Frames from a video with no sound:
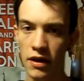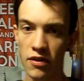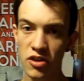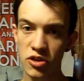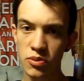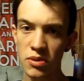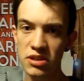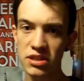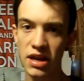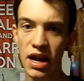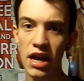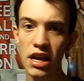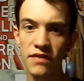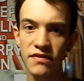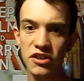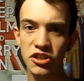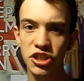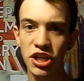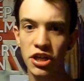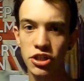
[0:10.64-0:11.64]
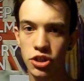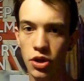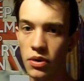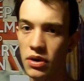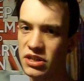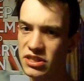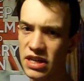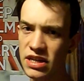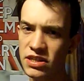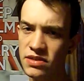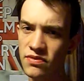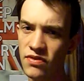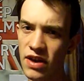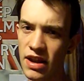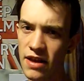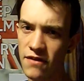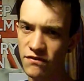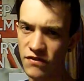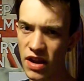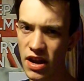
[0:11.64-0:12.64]
Now, this one's kind of a cheat, Joe, because it isn't
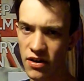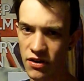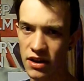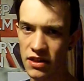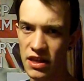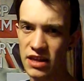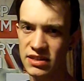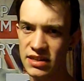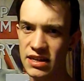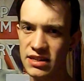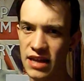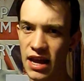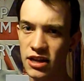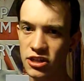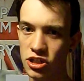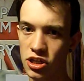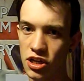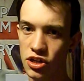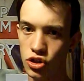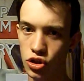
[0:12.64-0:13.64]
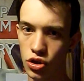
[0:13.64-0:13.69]
really a theory, this is actually